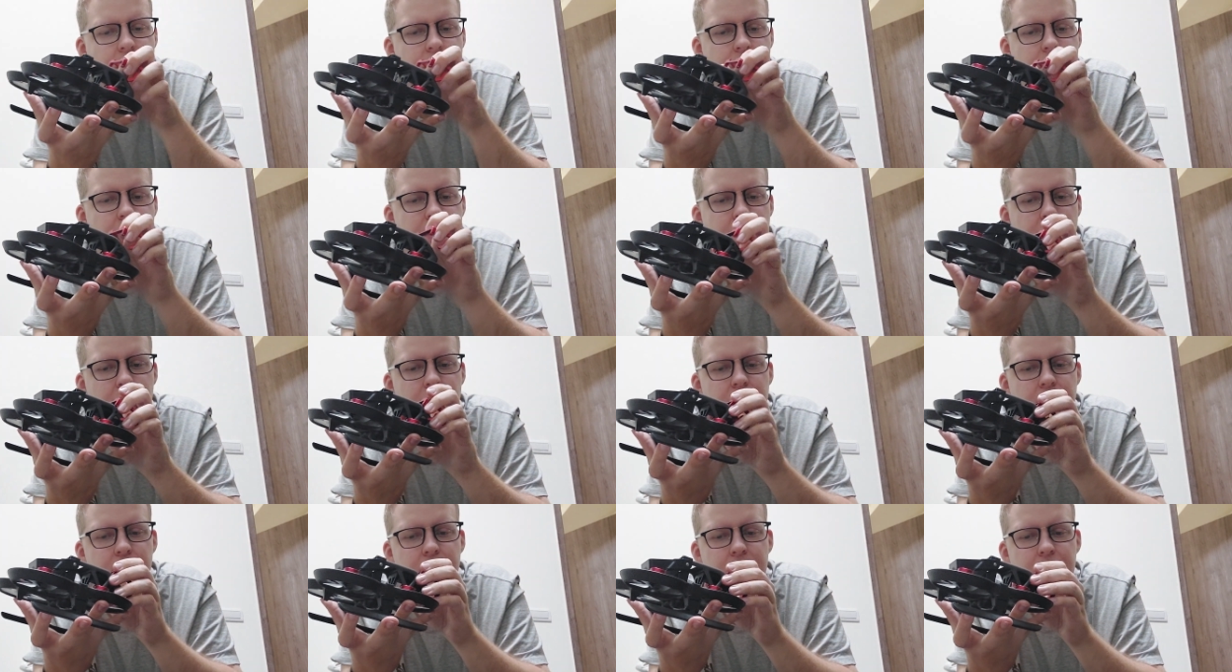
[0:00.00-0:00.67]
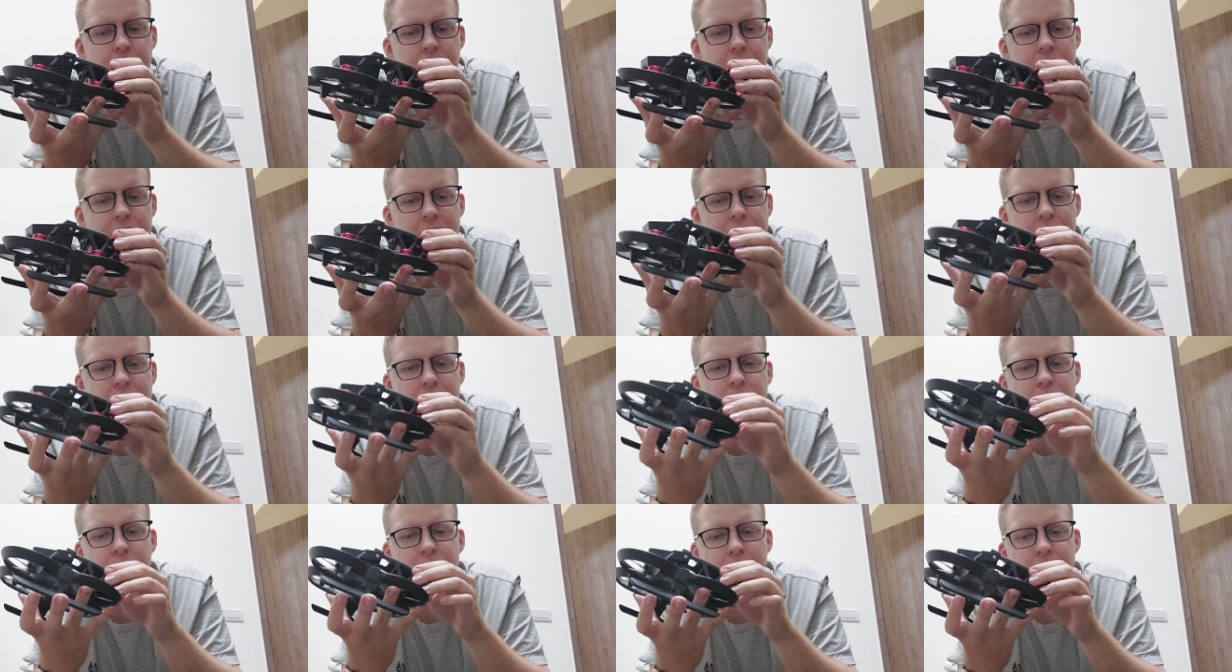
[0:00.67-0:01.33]
Oh, oh, I
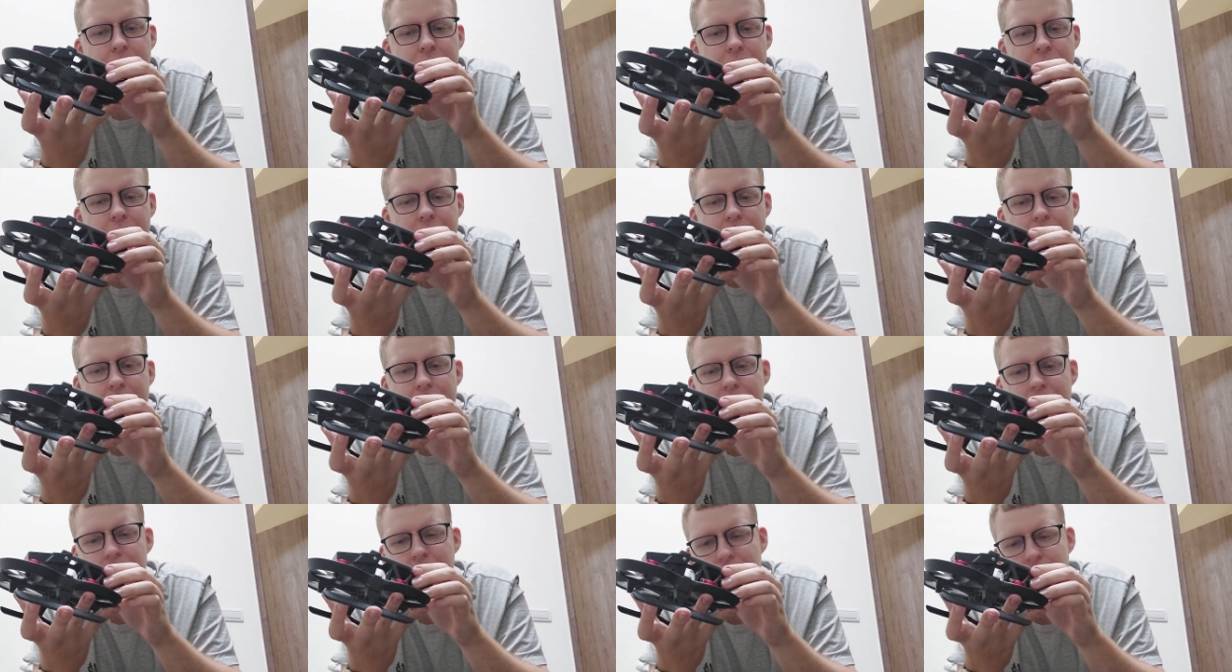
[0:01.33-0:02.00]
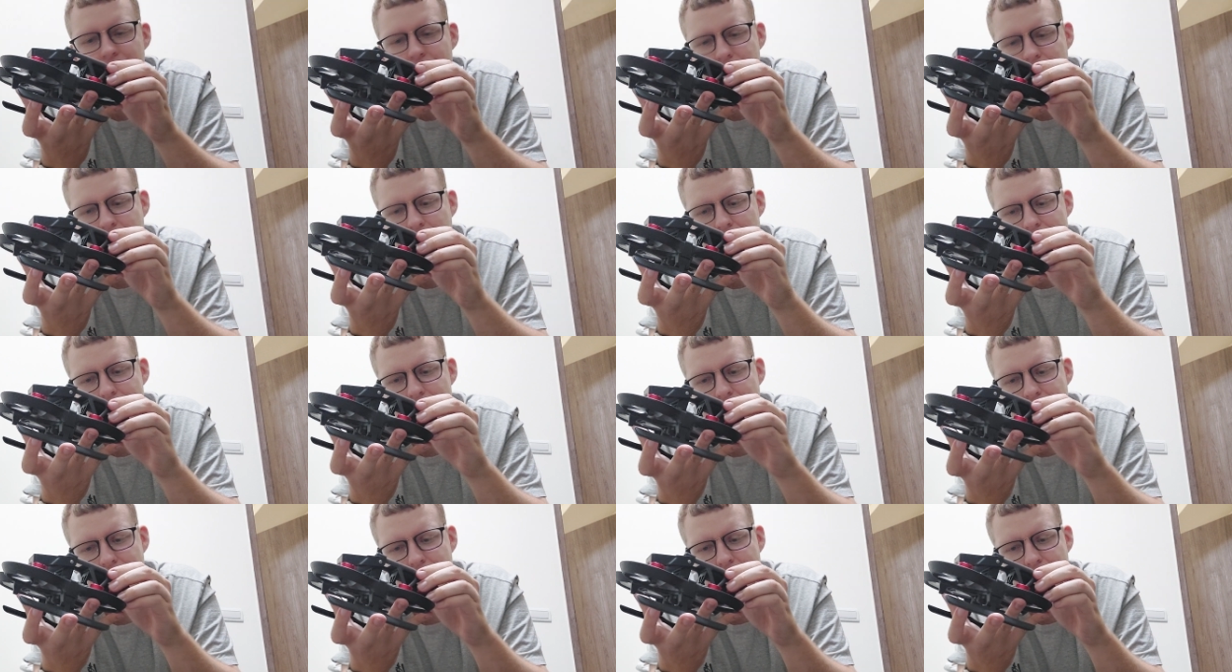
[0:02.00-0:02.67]
think it went right here.
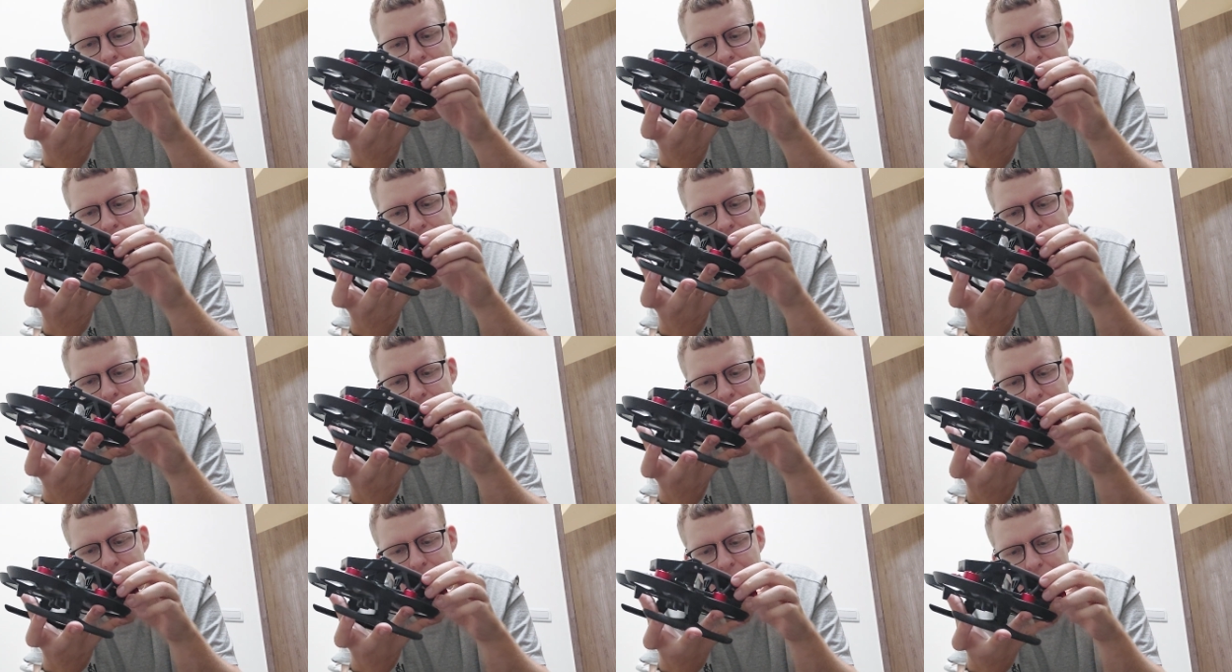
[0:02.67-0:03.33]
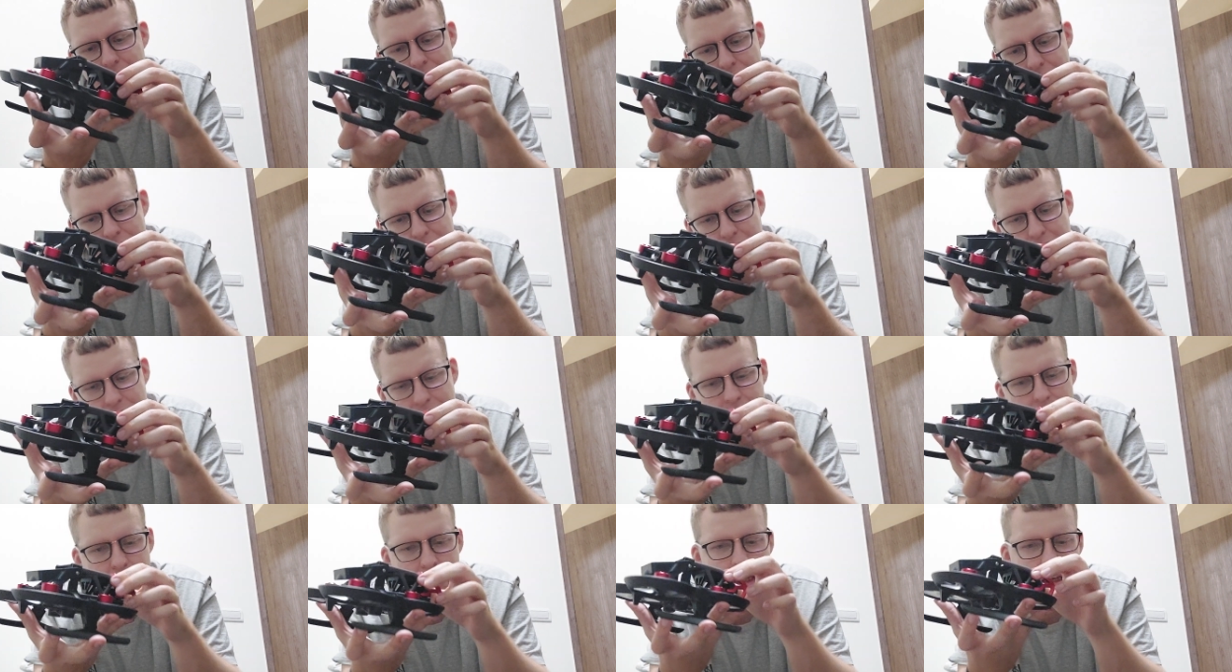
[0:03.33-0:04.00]
Yes, I think that right, right,
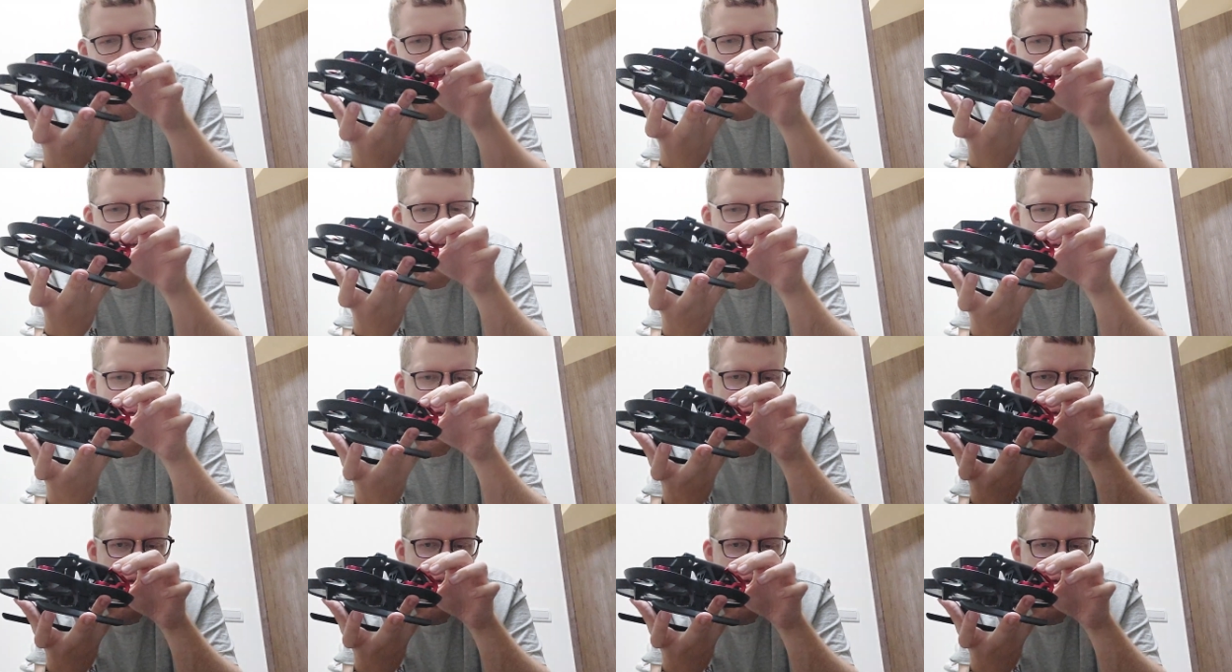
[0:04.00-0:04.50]
right here.